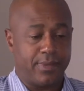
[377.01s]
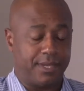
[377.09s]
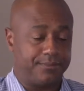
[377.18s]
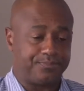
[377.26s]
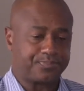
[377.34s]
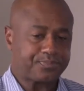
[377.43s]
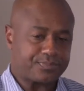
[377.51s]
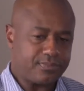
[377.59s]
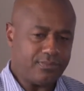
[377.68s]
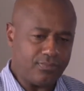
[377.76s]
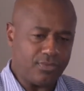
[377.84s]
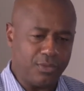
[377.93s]

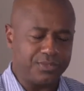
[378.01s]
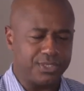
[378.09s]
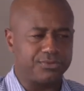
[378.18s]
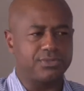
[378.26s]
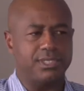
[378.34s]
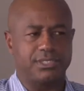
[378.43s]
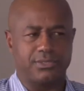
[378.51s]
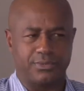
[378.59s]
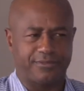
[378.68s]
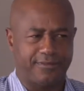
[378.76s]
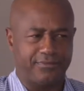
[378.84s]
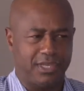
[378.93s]
But it was interesting. So
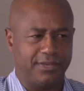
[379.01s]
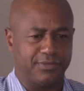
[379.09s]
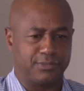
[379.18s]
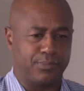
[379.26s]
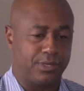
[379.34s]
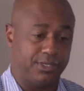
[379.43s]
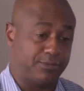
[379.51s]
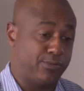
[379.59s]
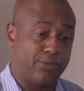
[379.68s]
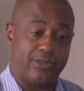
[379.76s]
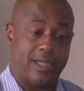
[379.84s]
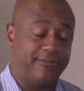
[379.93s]
there was 15 of us put in this
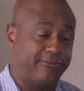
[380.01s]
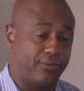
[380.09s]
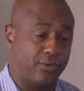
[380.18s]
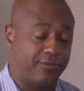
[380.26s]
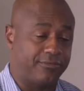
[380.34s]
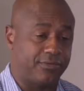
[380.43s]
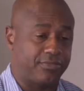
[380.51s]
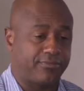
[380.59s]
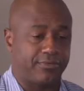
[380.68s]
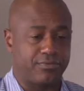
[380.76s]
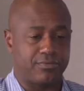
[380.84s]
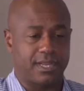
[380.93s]
program for
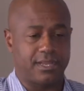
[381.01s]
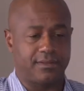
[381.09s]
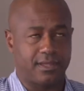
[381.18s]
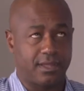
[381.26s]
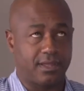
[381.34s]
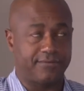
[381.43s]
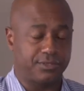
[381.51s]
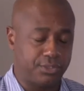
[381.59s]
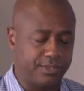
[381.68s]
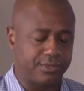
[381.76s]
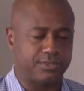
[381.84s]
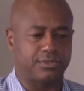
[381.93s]

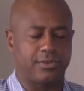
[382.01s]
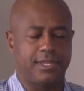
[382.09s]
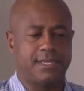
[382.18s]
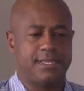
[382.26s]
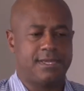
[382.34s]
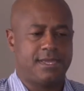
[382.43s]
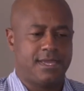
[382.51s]
2 years, sorry.